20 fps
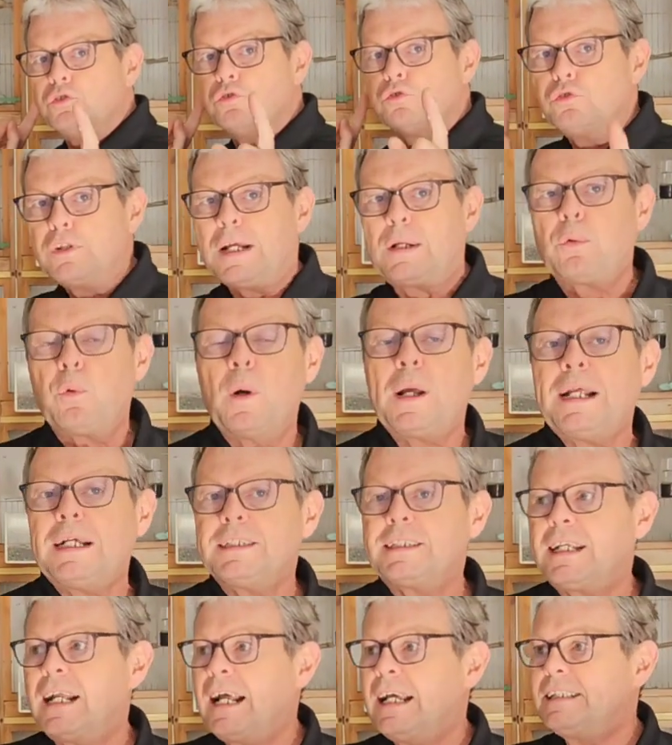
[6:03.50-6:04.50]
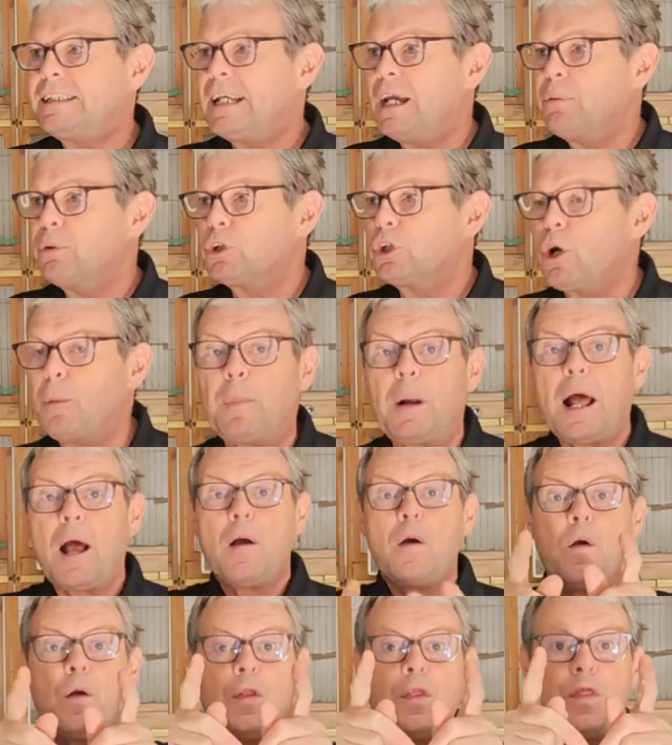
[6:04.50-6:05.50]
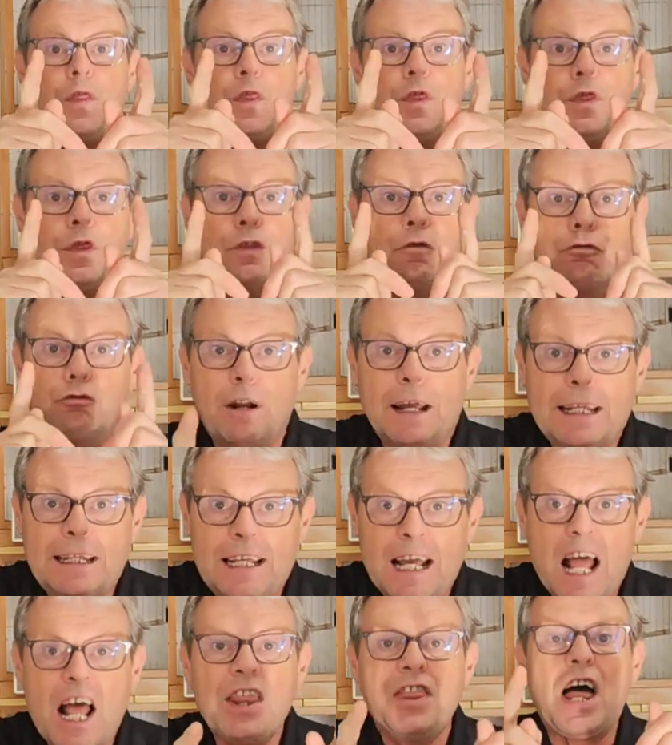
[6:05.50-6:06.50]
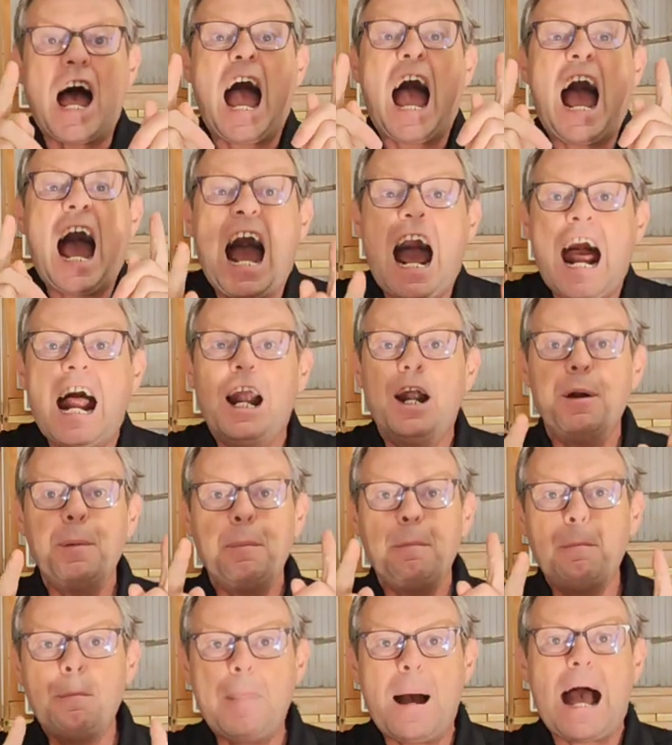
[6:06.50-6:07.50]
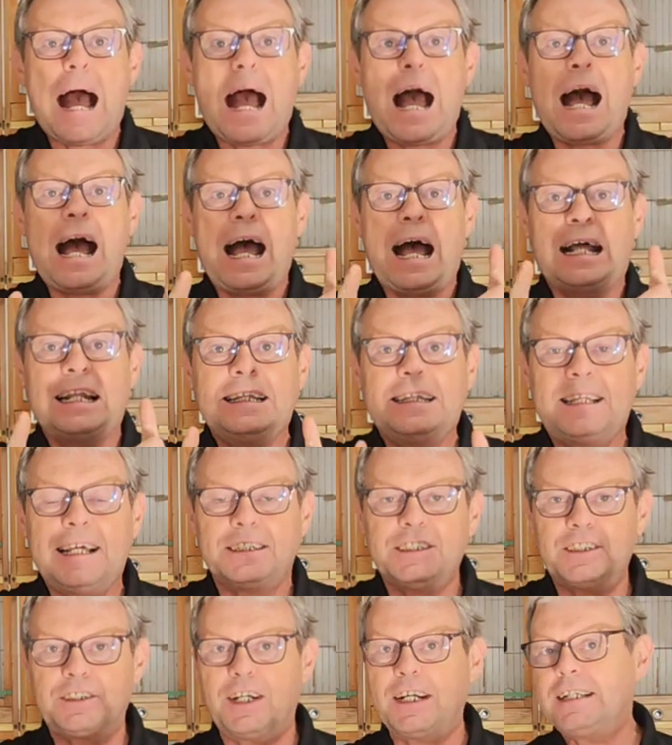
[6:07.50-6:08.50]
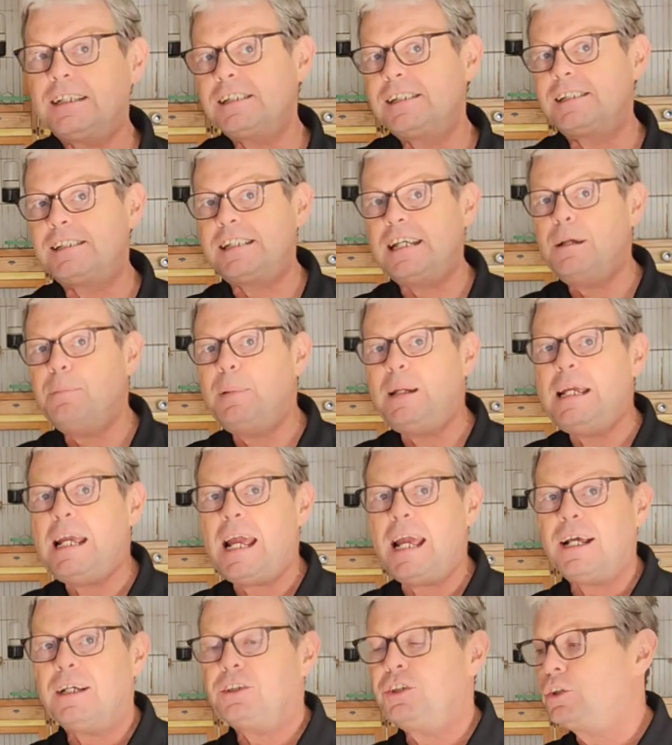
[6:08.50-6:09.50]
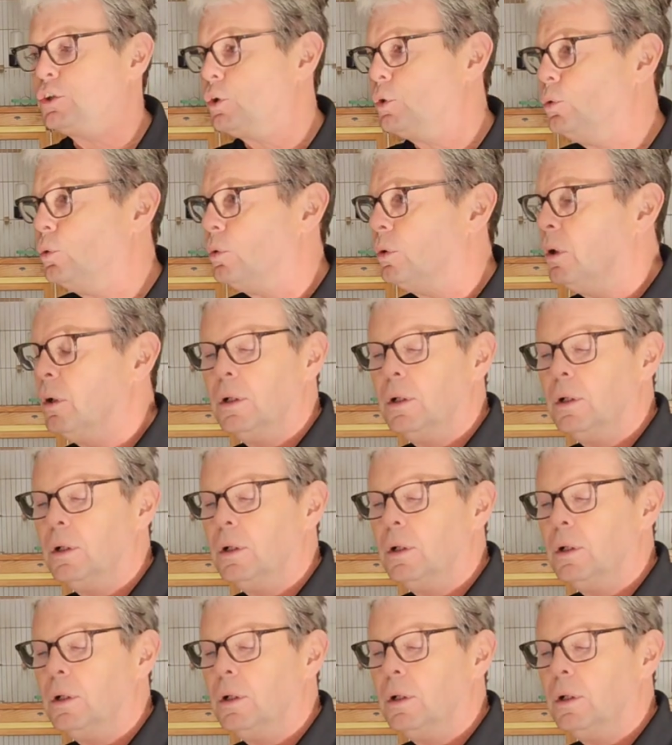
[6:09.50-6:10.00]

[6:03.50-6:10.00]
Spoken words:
Right, what else did I say was coming? Right, the Armagh and District CBS show.